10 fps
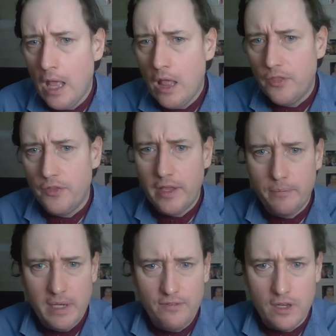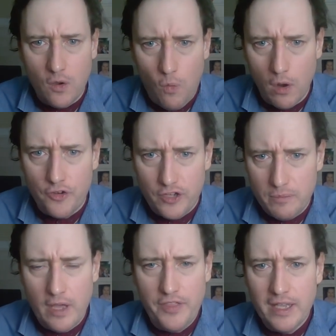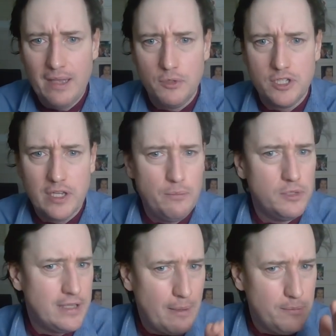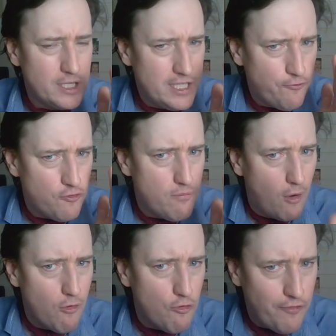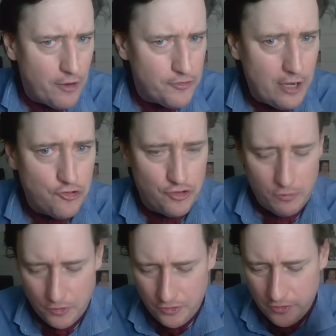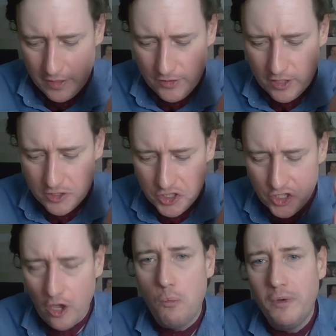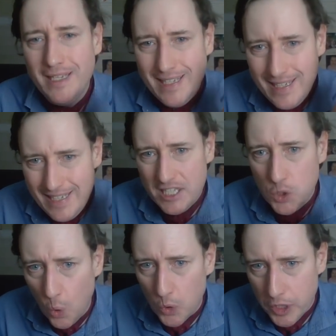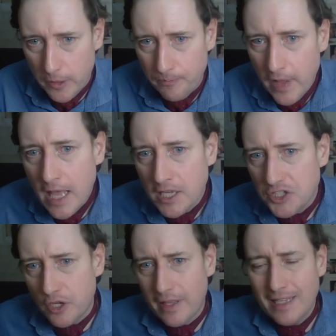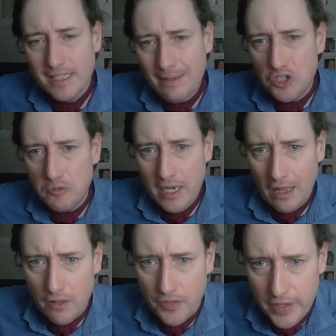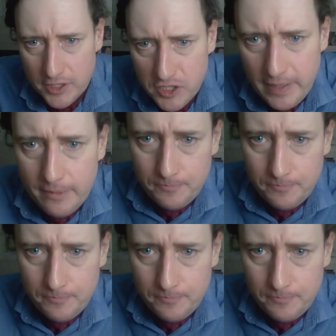they believe in equality, but I think it was a different moral foundation. It was the concern with disorder. So that seems to be another thing, to be